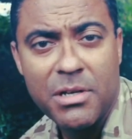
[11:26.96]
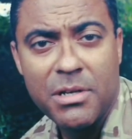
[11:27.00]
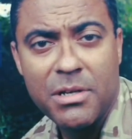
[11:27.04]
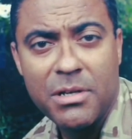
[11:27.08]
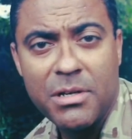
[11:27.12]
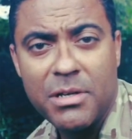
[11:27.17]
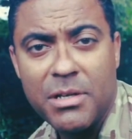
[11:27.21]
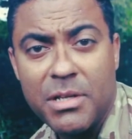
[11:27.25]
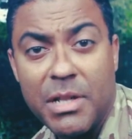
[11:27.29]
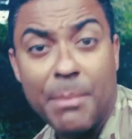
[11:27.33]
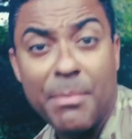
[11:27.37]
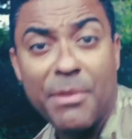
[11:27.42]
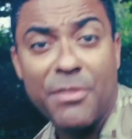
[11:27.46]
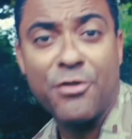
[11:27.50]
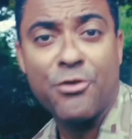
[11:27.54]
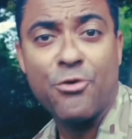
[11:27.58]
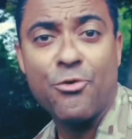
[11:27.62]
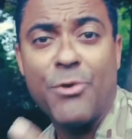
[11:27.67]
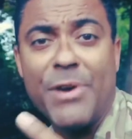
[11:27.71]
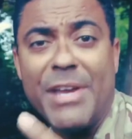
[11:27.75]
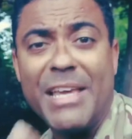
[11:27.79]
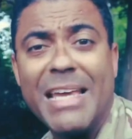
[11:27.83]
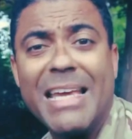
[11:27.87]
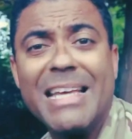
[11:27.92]
Number
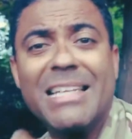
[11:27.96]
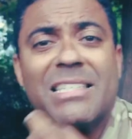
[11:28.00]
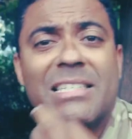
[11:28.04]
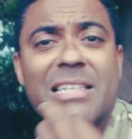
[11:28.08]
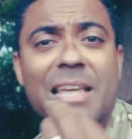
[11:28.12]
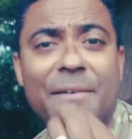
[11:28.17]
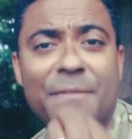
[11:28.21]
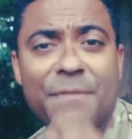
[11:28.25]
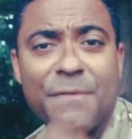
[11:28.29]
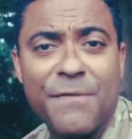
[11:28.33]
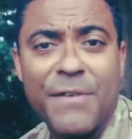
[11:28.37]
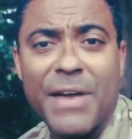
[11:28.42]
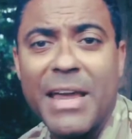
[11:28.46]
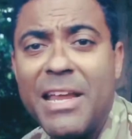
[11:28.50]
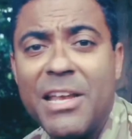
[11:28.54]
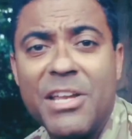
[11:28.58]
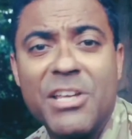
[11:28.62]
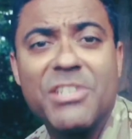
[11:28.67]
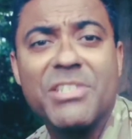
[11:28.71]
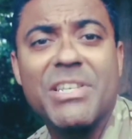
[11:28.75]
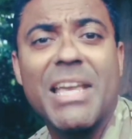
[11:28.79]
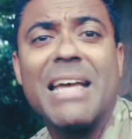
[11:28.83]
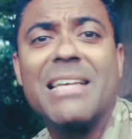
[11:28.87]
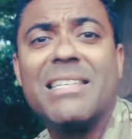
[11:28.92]
3, accept
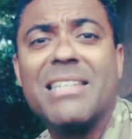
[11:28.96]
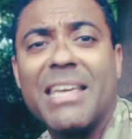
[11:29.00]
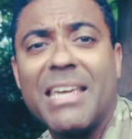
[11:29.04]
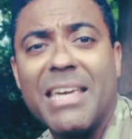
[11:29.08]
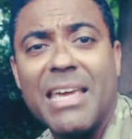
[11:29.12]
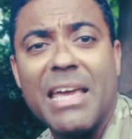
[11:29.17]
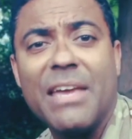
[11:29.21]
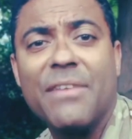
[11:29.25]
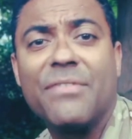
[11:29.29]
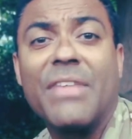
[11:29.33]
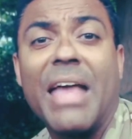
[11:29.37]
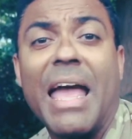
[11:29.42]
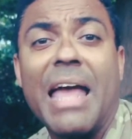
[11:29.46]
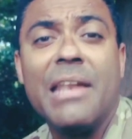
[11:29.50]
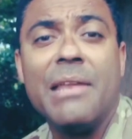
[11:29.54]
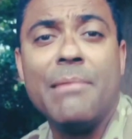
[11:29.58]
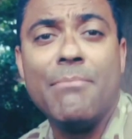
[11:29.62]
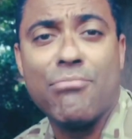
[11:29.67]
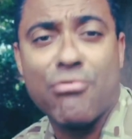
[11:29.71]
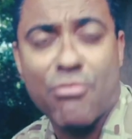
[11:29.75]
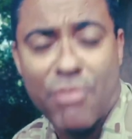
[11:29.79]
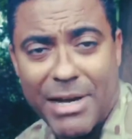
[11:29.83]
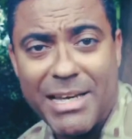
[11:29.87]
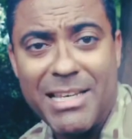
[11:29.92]
failures as a gift and
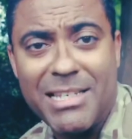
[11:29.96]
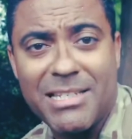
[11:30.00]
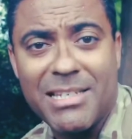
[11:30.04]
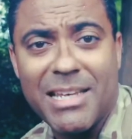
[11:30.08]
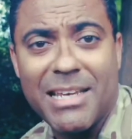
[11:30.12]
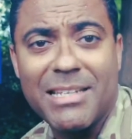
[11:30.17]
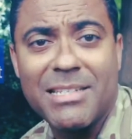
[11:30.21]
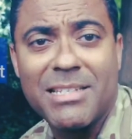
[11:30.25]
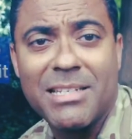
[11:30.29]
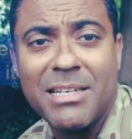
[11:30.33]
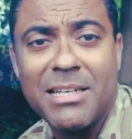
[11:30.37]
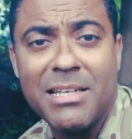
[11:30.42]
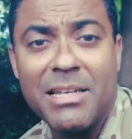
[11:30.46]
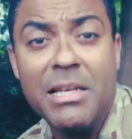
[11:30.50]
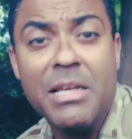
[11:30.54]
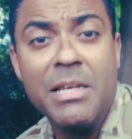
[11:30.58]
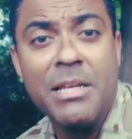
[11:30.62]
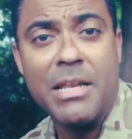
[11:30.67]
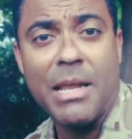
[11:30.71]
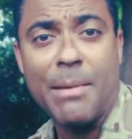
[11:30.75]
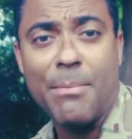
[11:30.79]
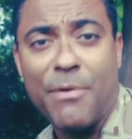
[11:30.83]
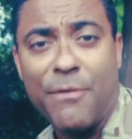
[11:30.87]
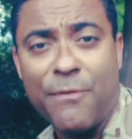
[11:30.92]
embrace it.
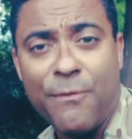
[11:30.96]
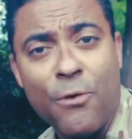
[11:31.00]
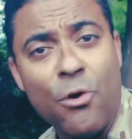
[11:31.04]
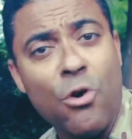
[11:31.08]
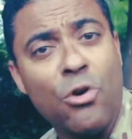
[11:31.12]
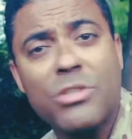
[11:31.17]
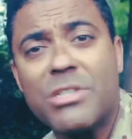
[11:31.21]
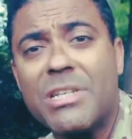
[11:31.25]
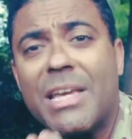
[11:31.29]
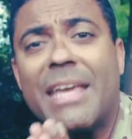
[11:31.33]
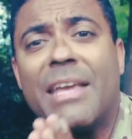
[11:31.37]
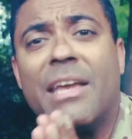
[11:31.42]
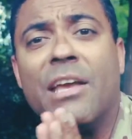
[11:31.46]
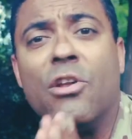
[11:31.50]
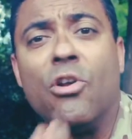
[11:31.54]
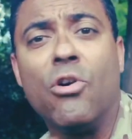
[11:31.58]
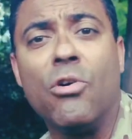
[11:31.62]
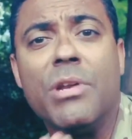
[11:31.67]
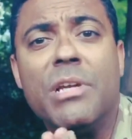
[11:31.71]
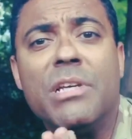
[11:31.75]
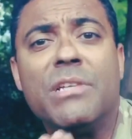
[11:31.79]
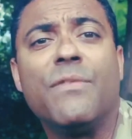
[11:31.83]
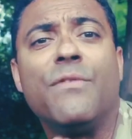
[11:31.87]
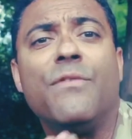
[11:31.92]
Number 4, take an
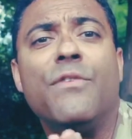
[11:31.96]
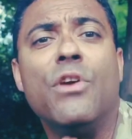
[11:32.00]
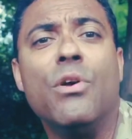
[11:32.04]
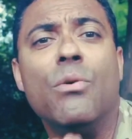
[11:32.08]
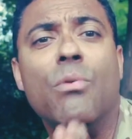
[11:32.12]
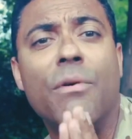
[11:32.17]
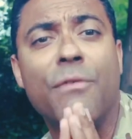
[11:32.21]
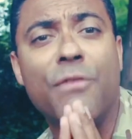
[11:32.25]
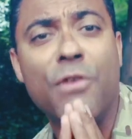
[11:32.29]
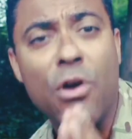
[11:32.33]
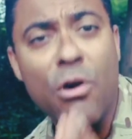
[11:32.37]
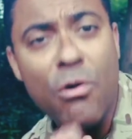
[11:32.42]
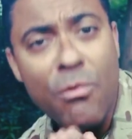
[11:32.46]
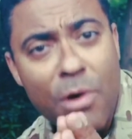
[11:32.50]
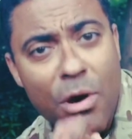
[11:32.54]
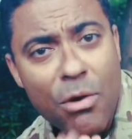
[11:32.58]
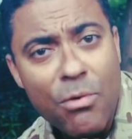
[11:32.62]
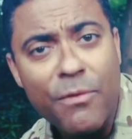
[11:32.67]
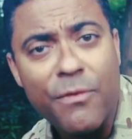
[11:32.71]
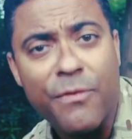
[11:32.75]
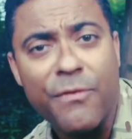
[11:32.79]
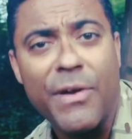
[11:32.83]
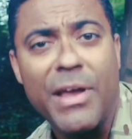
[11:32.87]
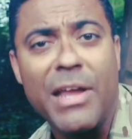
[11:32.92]
honest view of your
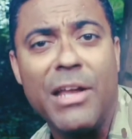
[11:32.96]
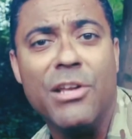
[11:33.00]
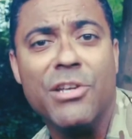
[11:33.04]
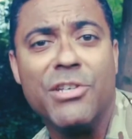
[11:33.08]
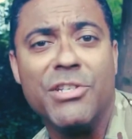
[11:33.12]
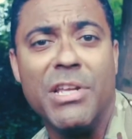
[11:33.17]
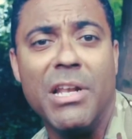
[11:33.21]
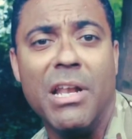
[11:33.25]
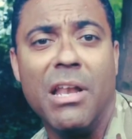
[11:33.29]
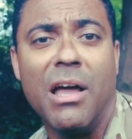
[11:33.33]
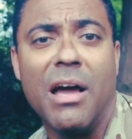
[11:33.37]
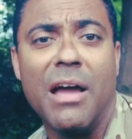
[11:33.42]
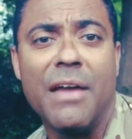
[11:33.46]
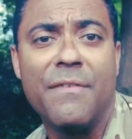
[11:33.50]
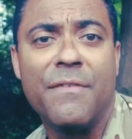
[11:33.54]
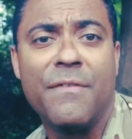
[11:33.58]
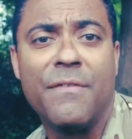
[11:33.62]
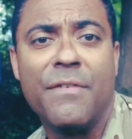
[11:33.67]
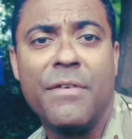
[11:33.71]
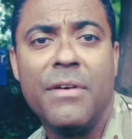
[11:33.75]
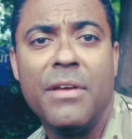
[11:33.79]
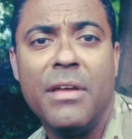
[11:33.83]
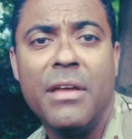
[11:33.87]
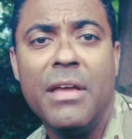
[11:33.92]
own failures in life.
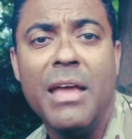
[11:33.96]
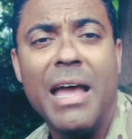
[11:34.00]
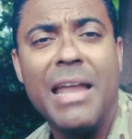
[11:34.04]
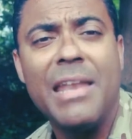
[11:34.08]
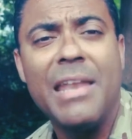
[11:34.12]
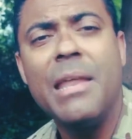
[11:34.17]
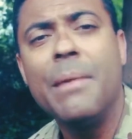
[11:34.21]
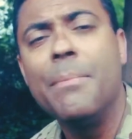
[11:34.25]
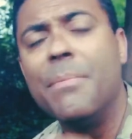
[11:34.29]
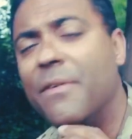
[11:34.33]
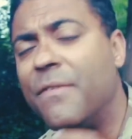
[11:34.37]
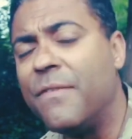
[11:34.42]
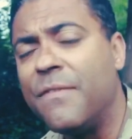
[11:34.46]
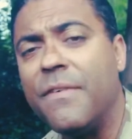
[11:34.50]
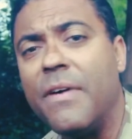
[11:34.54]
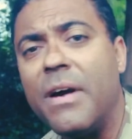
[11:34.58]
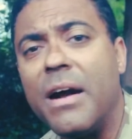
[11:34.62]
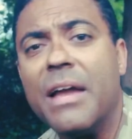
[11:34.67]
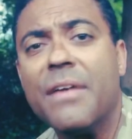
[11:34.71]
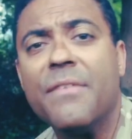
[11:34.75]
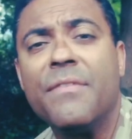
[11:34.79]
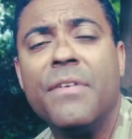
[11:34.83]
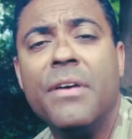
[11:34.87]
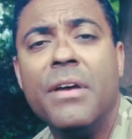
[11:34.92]
And number
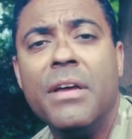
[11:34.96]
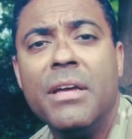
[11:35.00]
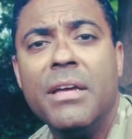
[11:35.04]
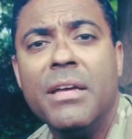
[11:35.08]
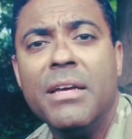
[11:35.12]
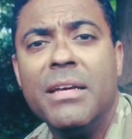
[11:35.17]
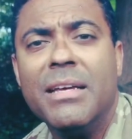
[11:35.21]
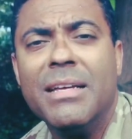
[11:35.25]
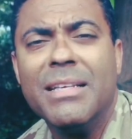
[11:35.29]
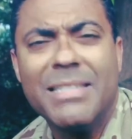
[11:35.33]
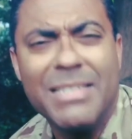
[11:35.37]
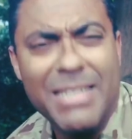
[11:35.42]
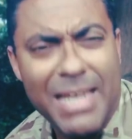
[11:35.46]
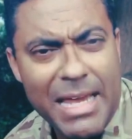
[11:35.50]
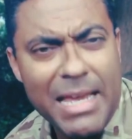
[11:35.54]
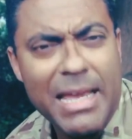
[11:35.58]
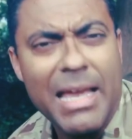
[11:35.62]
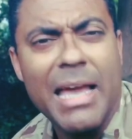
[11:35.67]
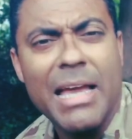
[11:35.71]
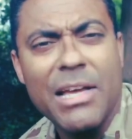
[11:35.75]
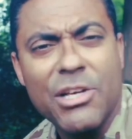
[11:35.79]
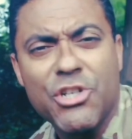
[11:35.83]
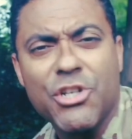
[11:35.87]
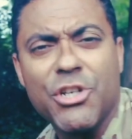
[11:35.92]
5, take
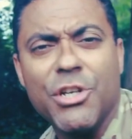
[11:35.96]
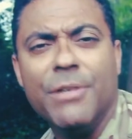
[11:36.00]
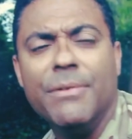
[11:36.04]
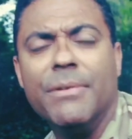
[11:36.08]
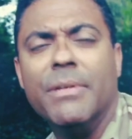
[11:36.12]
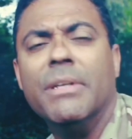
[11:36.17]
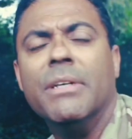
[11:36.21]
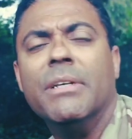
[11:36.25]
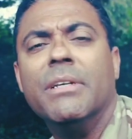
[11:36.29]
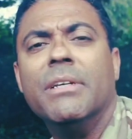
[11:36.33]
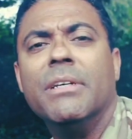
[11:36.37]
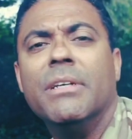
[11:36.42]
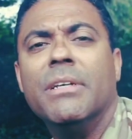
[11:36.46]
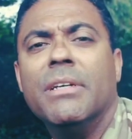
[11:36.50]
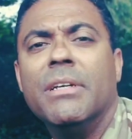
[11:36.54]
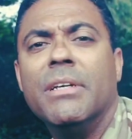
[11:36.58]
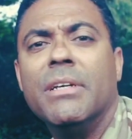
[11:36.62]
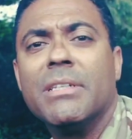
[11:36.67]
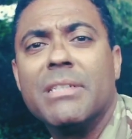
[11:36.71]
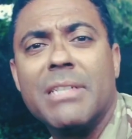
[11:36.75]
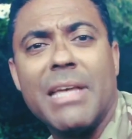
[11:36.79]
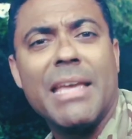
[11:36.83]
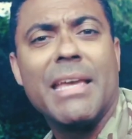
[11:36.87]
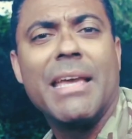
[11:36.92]
action.
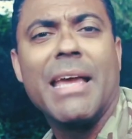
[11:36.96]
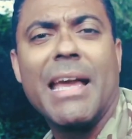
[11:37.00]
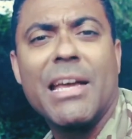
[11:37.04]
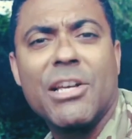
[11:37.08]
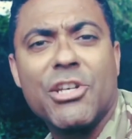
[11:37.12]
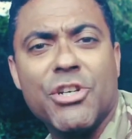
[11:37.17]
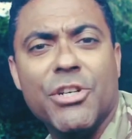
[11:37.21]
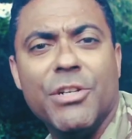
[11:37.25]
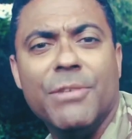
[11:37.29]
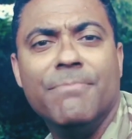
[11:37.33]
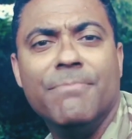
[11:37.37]
Take action.